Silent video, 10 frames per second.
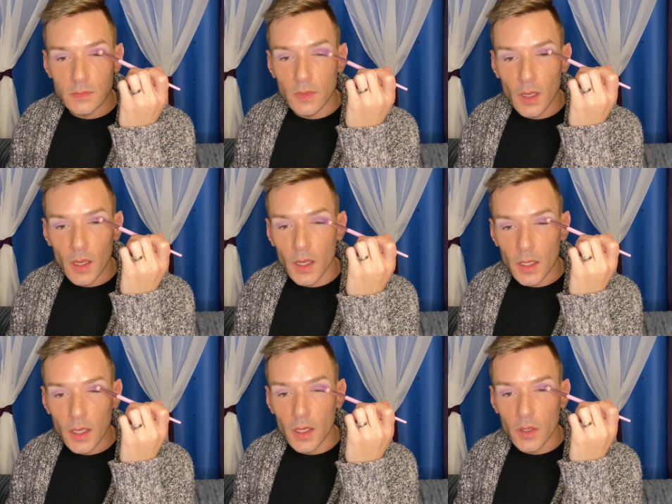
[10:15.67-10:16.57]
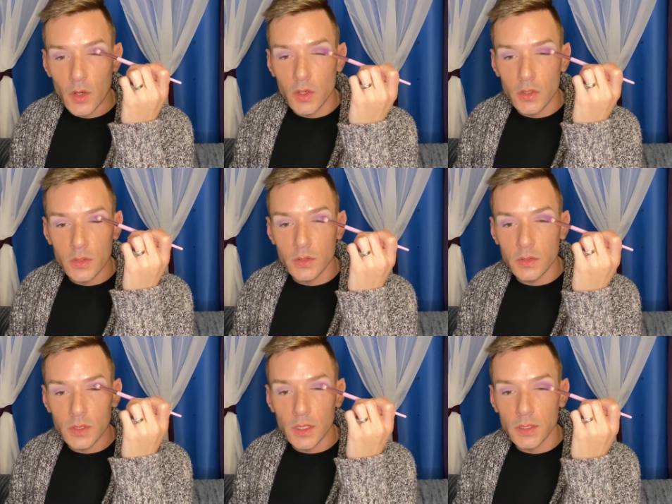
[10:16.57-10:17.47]
I got called
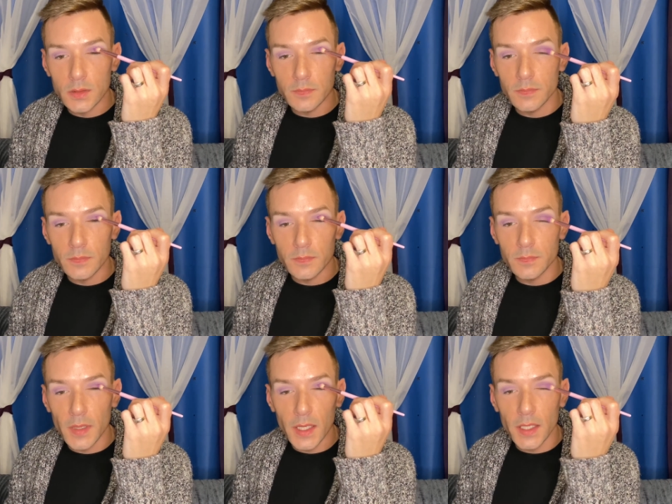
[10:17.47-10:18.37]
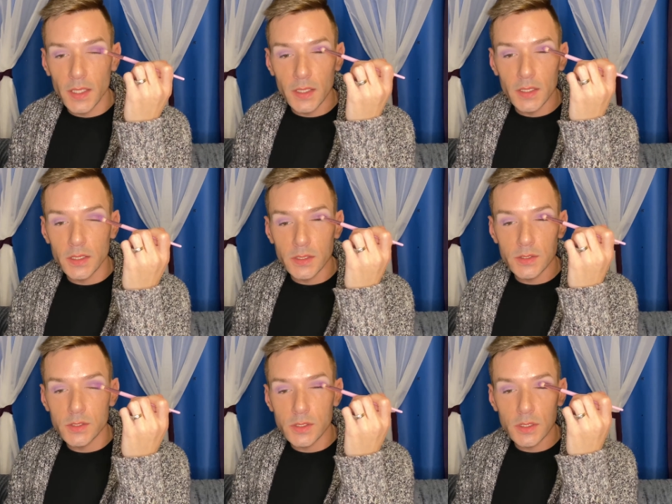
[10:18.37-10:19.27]
and
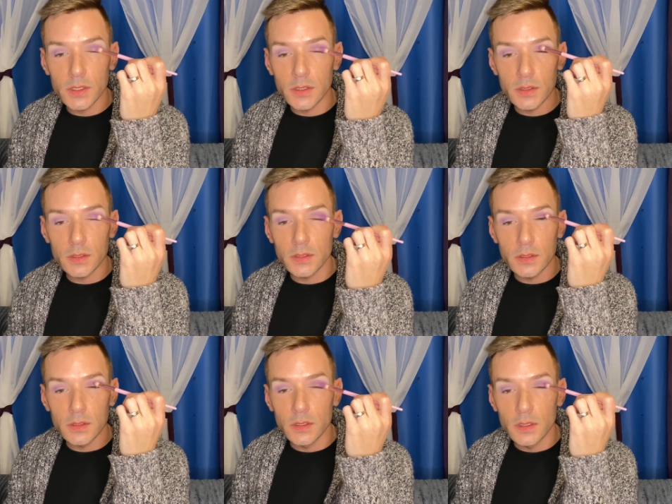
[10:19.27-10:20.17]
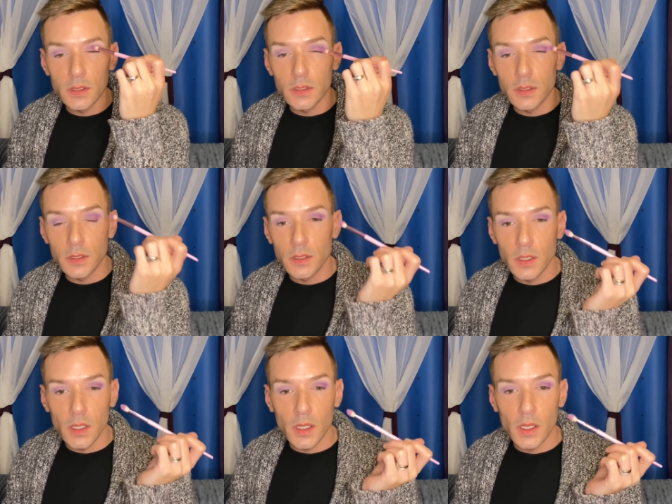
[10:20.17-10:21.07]
paged, and
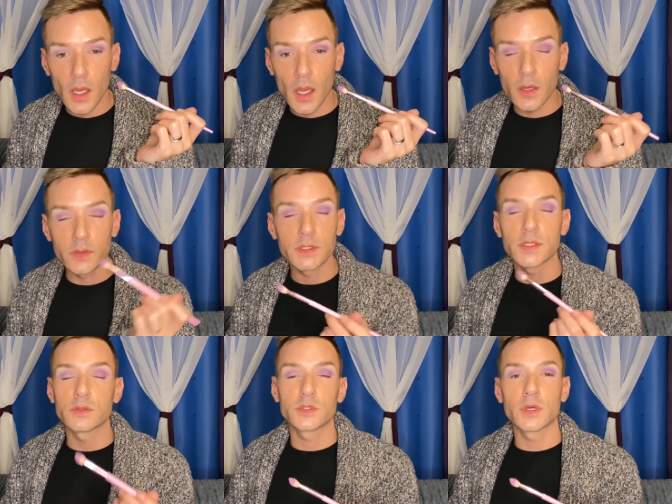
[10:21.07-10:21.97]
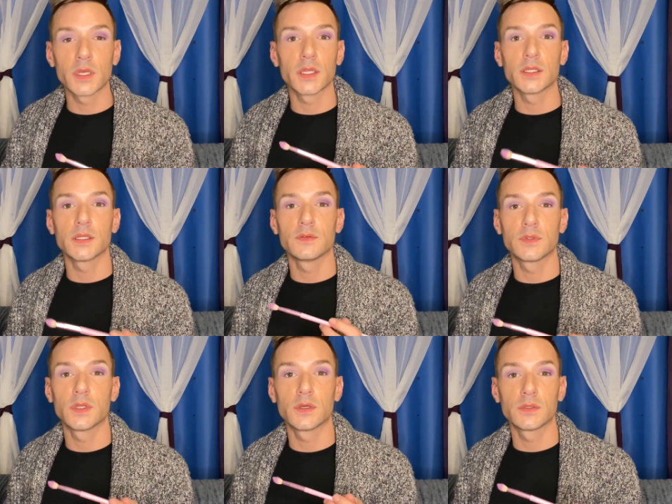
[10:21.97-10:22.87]
I was so drunk I didn't even
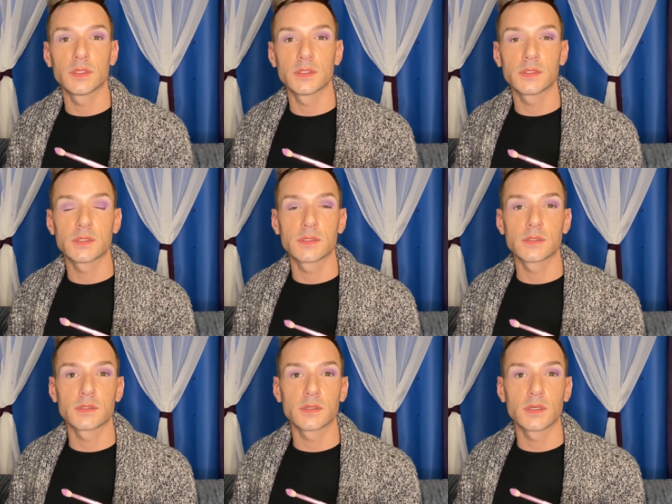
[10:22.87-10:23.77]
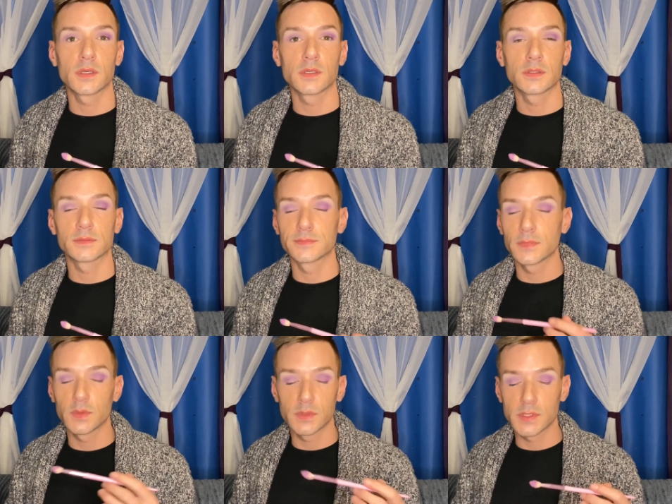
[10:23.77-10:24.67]
notice. It
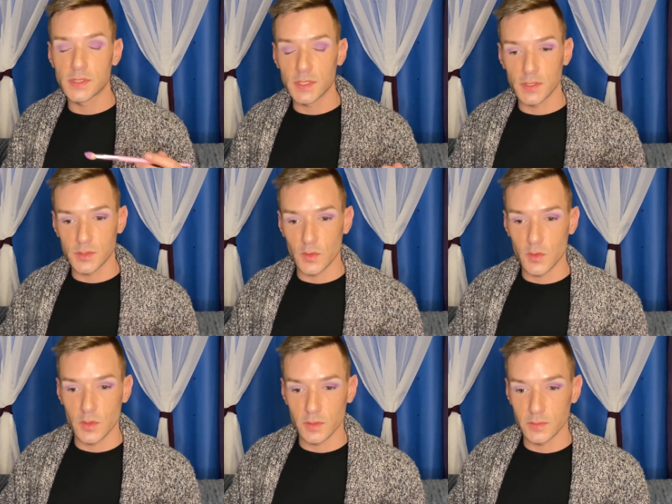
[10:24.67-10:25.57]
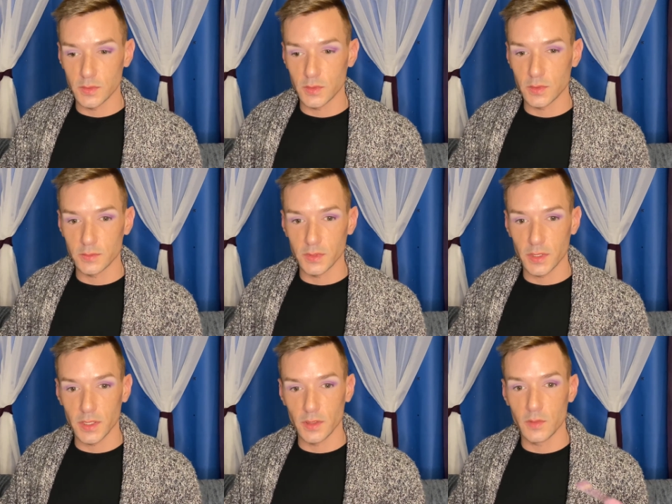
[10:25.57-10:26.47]
was such a horrible, horrible
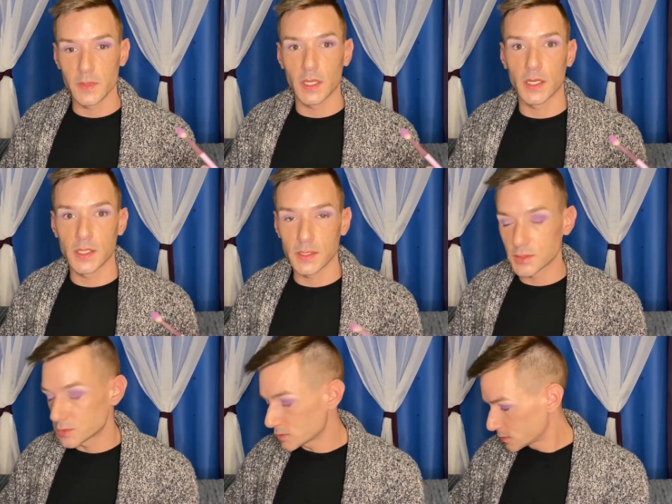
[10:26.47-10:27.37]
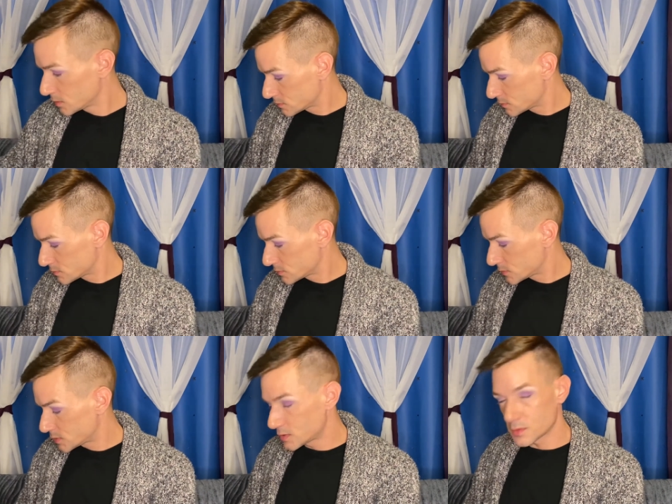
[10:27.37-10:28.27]
thing. Oh my gosh.
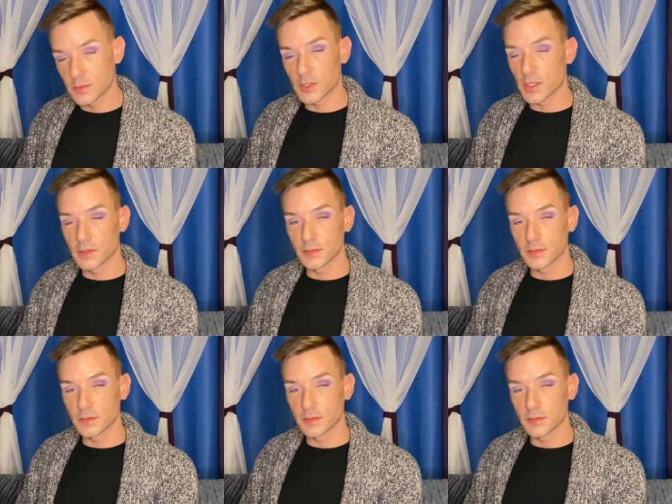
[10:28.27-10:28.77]
So drunk.